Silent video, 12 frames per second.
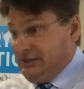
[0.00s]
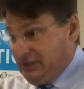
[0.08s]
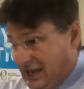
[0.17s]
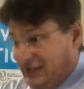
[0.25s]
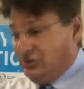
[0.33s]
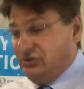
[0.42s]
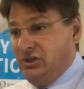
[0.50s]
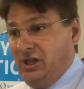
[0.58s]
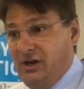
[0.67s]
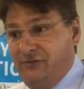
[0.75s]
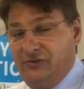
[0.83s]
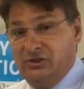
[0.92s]
hey, there's a
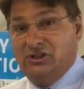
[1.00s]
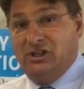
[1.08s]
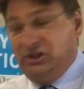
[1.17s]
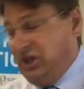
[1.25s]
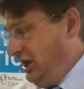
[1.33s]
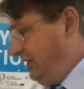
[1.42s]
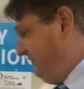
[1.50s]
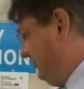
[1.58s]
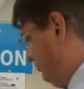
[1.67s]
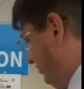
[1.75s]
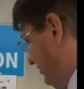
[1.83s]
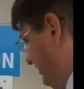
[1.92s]
lot of
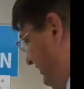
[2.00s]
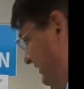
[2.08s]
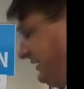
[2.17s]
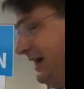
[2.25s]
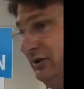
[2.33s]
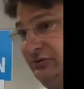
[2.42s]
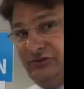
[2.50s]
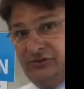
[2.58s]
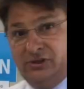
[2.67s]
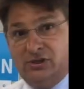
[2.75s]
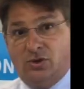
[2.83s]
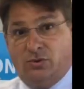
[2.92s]
interest in this
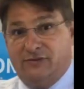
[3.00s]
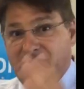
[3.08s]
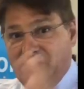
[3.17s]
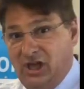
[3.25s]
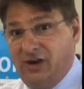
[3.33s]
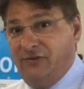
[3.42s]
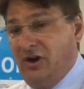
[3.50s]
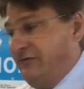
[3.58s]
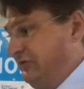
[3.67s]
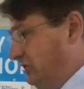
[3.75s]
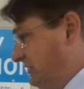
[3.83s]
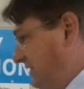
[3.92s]
house. We have a lot of
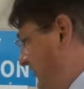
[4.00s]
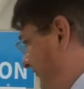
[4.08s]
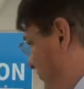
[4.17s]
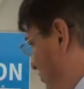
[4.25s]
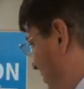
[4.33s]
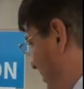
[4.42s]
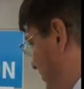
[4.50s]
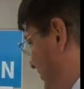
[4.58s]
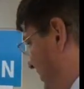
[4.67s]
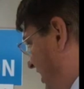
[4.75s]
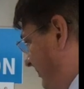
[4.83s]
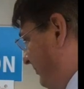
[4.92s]
offers. If you want to
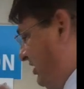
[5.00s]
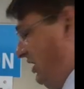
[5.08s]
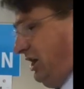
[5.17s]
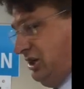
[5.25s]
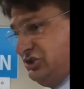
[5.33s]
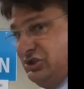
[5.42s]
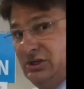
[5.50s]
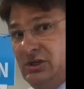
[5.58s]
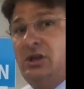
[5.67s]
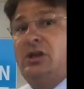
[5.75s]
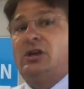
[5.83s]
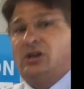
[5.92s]
stop the auction,
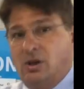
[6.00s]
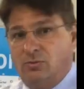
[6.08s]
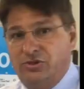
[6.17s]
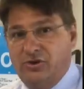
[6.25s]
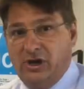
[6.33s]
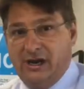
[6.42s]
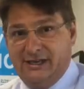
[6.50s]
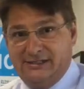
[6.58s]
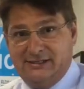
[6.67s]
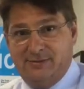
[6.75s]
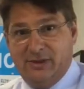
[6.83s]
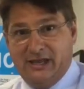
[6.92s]
come with your
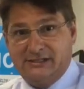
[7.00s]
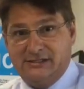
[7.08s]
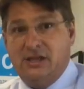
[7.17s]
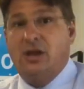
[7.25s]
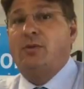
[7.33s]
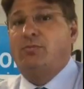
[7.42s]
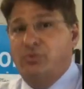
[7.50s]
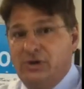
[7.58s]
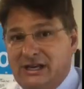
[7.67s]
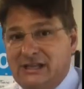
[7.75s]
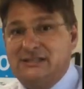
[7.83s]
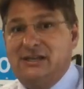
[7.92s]
highest and best.
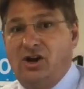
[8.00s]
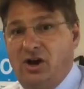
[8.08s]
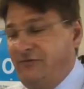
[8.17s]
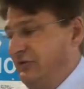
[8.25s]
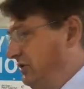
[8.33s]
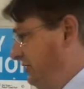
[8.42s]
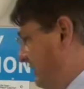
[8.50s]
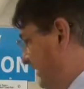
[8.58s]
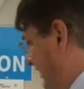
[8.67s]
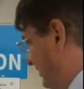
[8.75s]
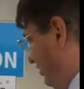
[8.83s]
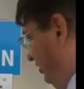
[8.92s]
Bring us an offer that
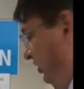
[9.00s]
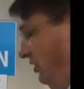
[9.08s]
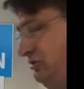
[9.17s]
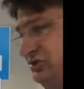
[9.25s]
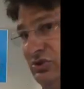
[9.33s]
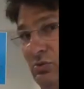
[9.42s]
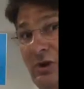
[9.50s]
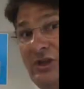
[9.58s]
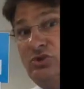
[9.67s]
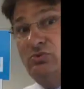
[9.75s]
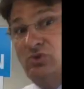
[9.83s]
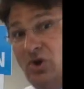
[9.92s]
gets close to what
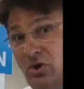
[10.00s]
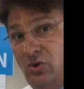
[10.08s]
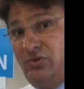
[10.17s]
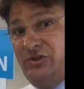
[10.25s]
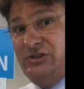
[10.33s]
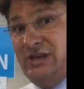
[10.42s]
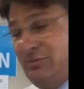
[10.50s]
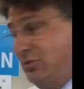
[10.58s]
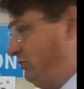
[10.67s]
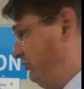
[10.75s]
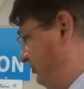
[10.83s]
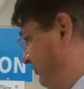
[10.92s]
you know the
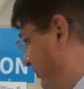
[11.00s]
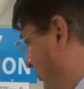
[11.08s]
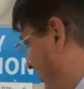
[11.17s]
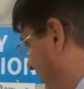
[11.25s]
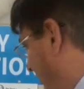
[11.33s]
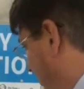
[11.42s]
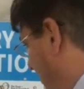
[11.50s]
neighborhood will support,